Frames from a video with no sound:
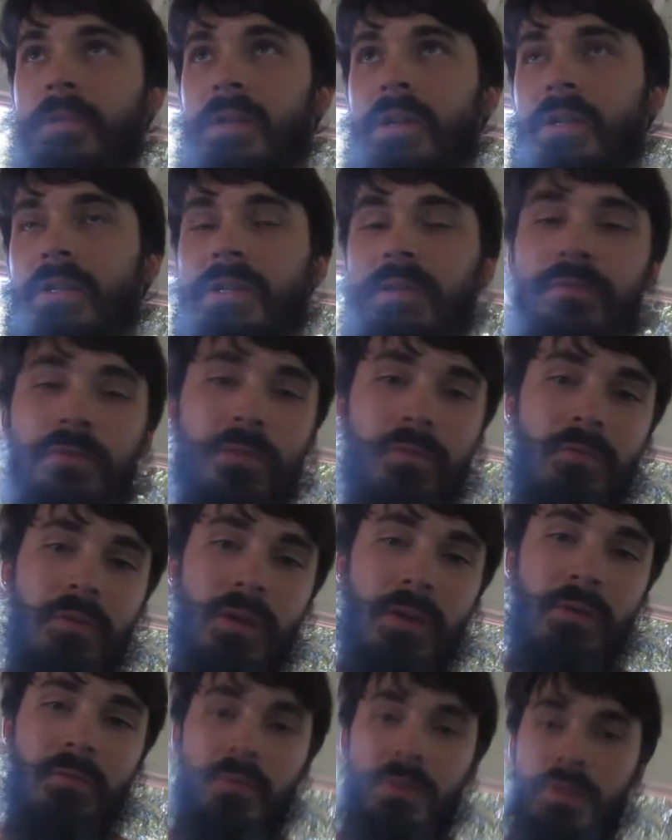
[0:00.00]
a different
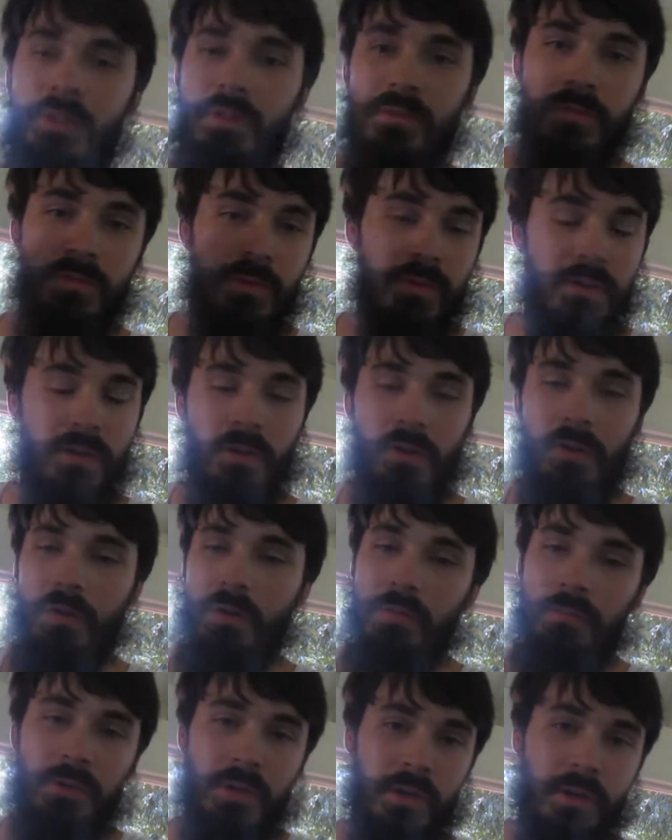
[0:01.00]
way, which is a
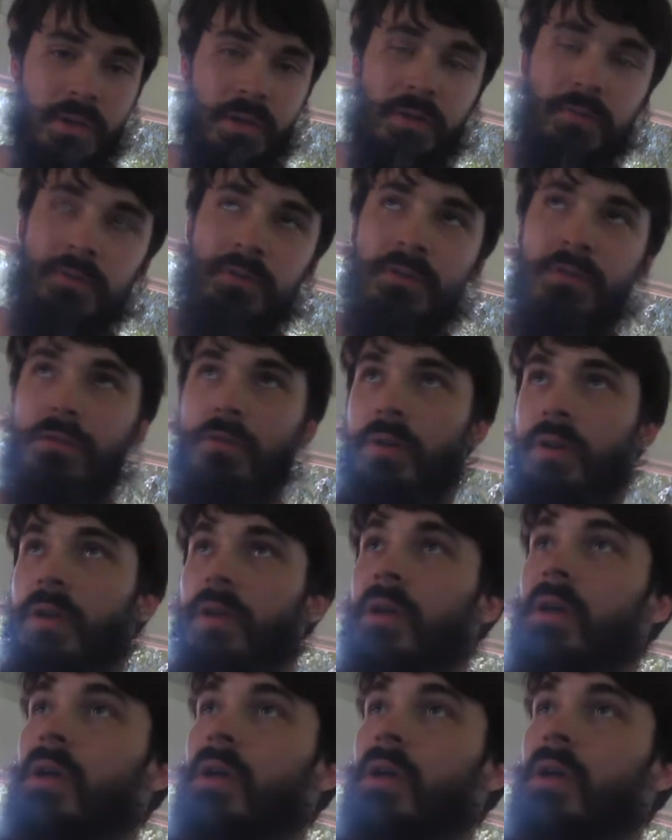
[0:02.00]
completely different story